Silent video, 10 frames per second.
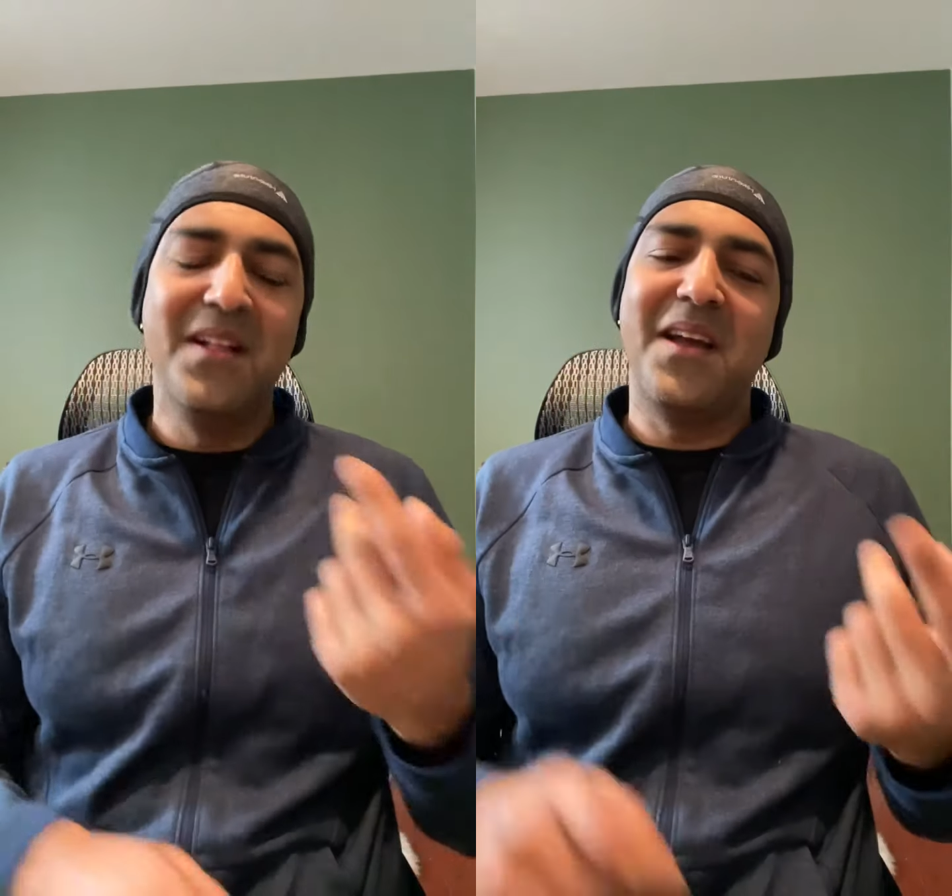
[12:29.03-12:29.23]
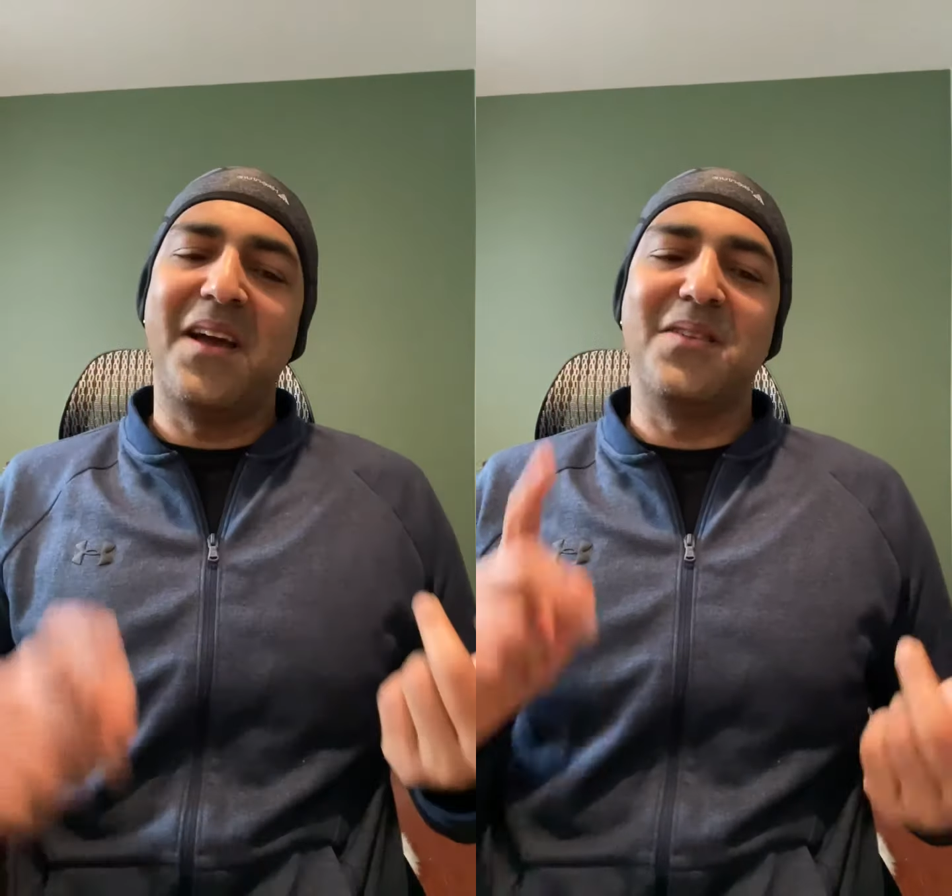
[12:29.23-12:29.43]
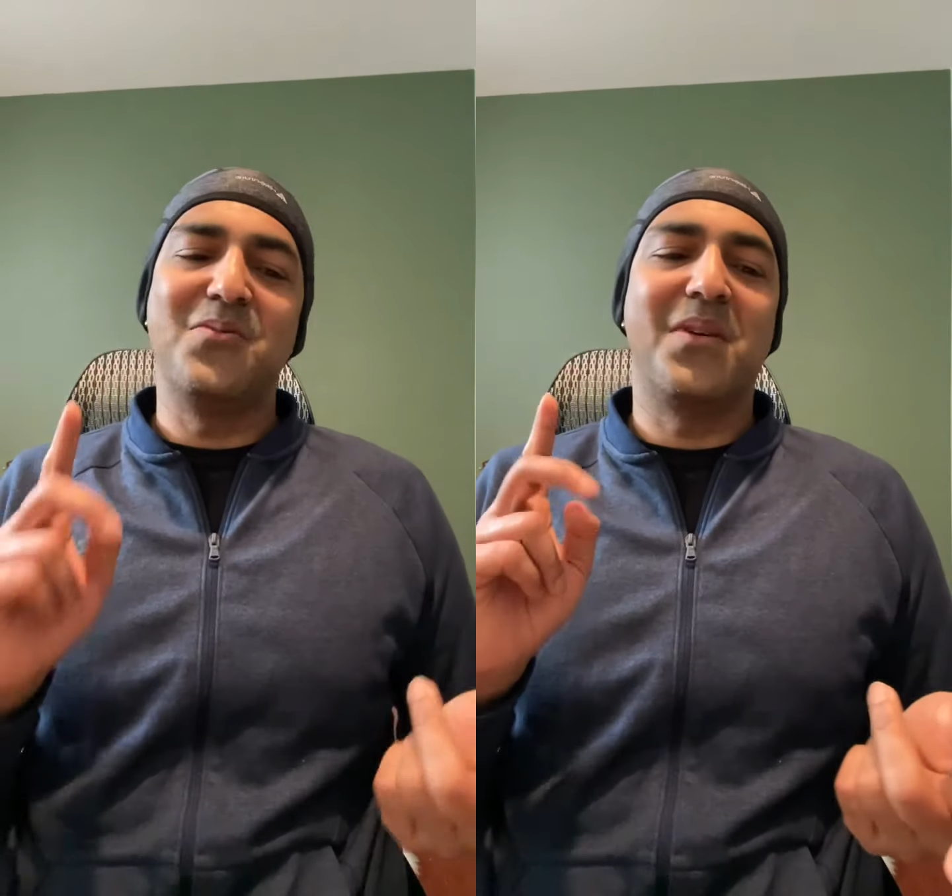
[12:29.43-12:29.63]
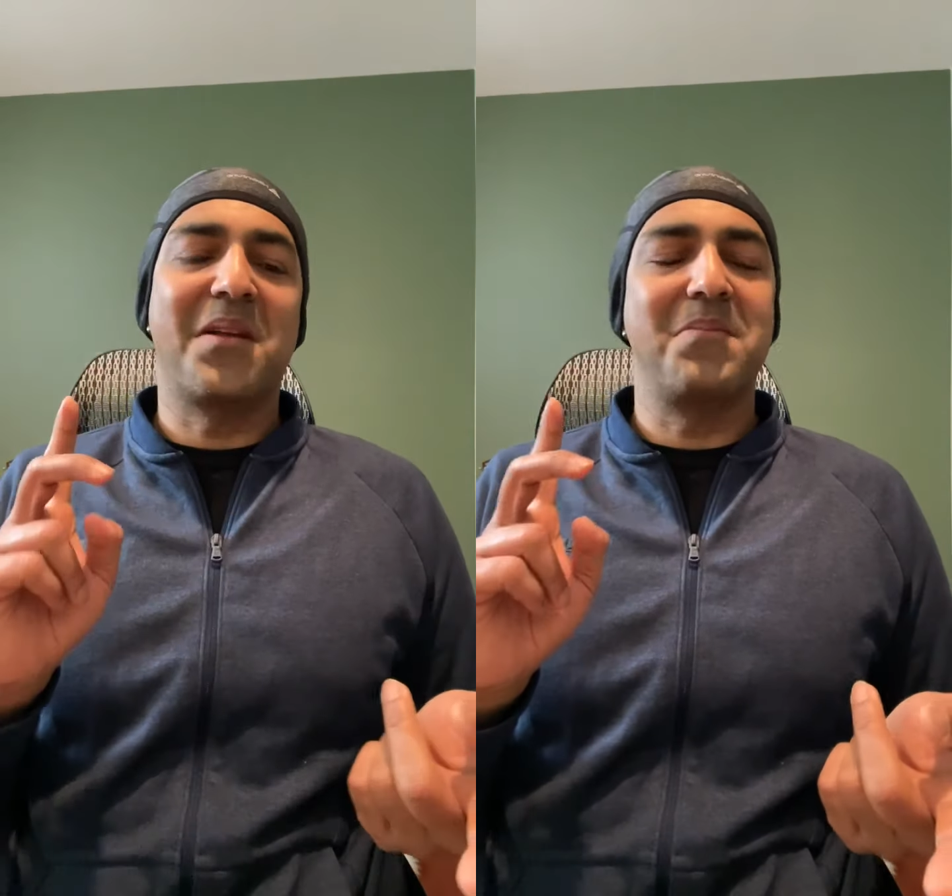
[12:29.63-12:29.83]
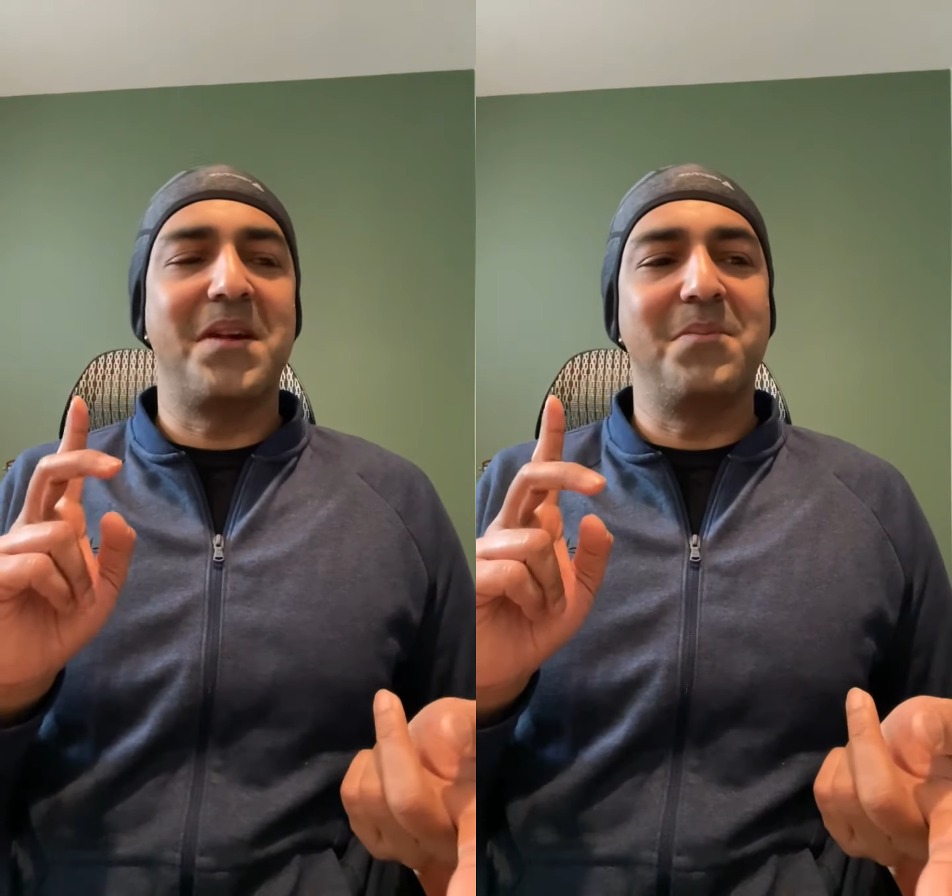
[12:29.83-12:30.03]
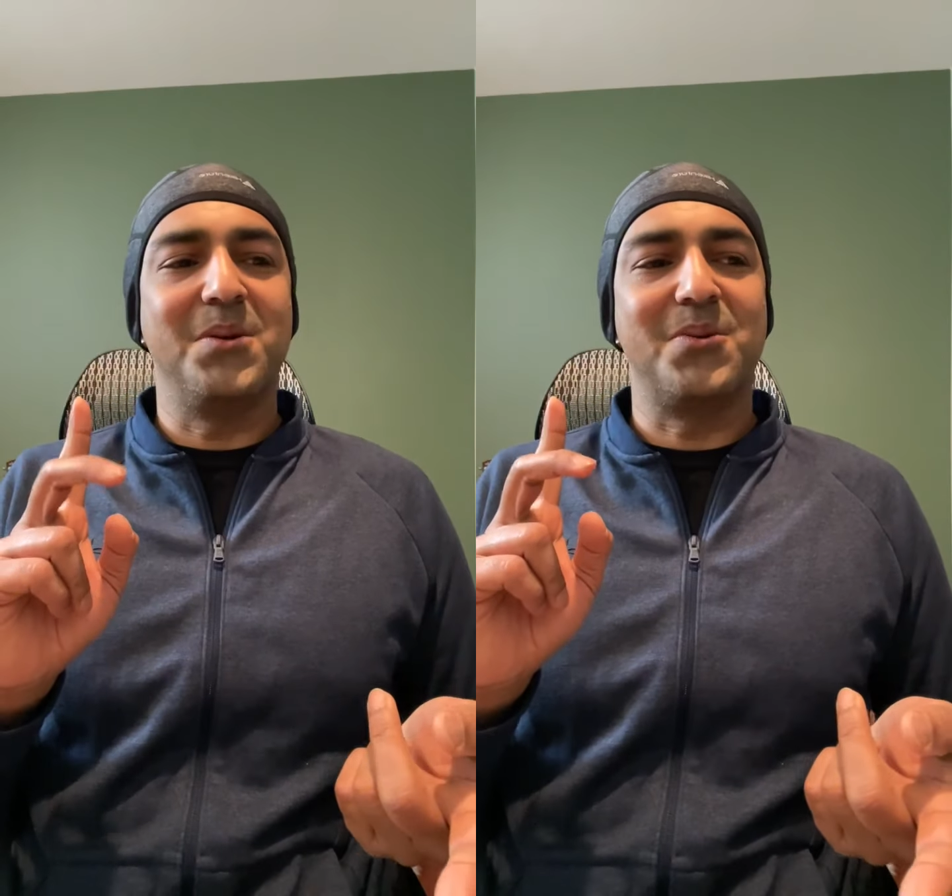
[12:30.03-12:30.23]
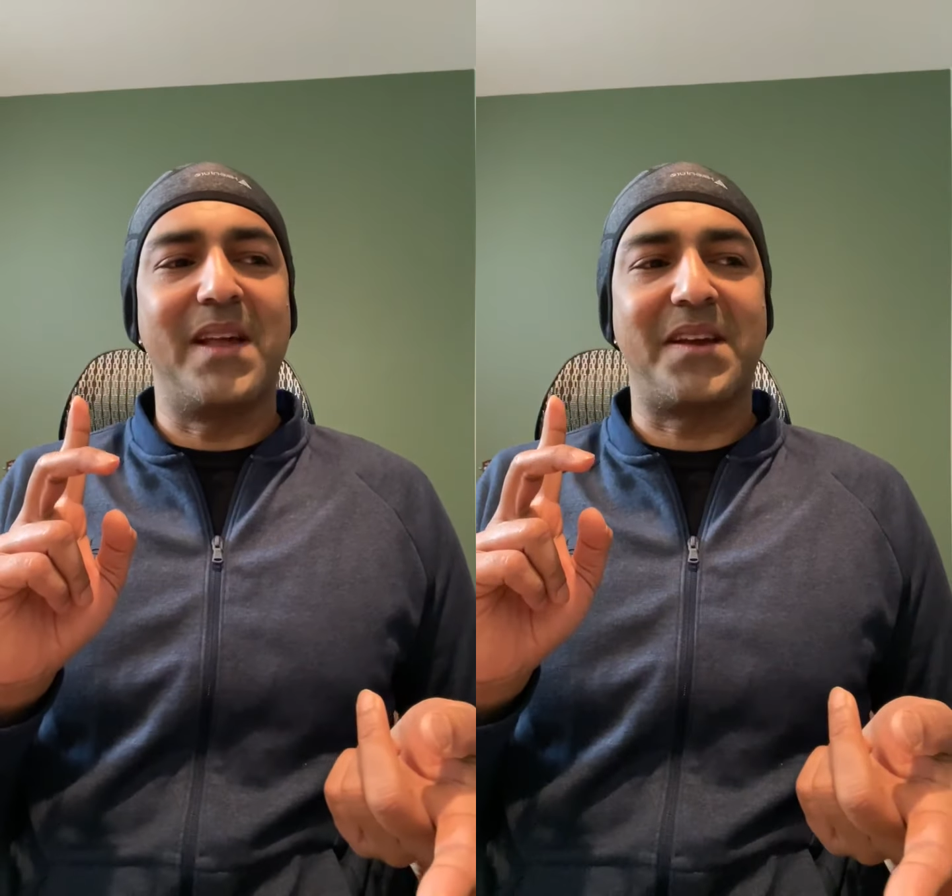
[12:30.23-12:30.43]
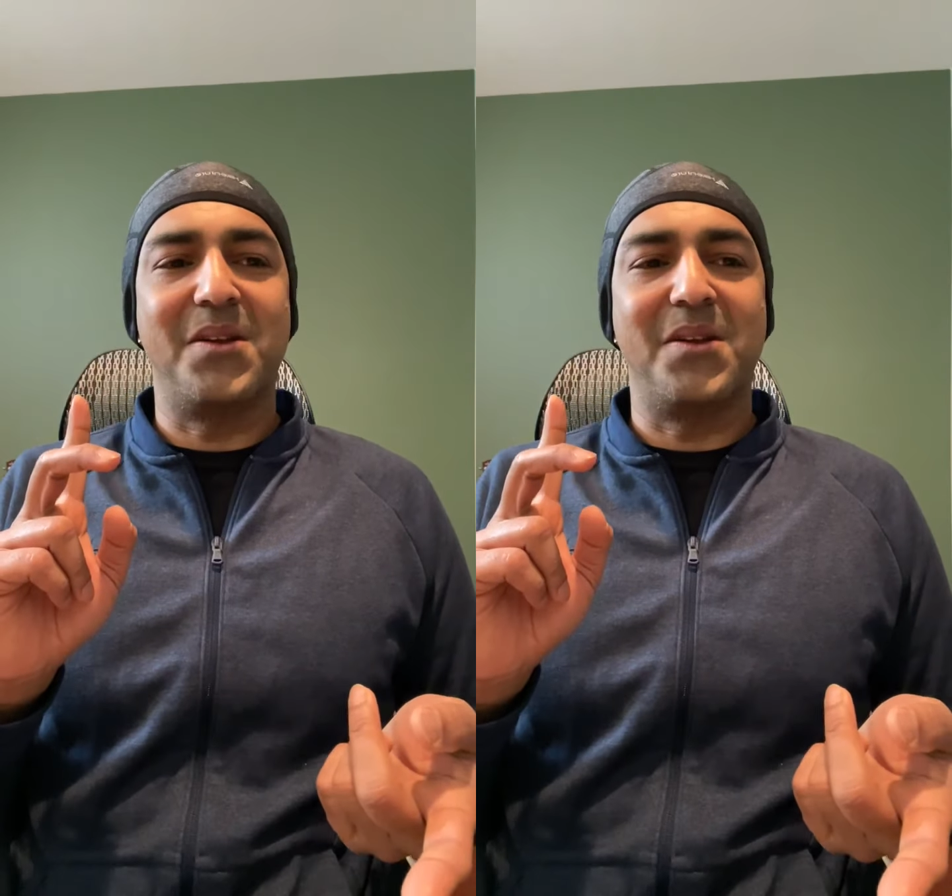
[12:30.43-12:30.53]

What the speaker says: and you want to be able to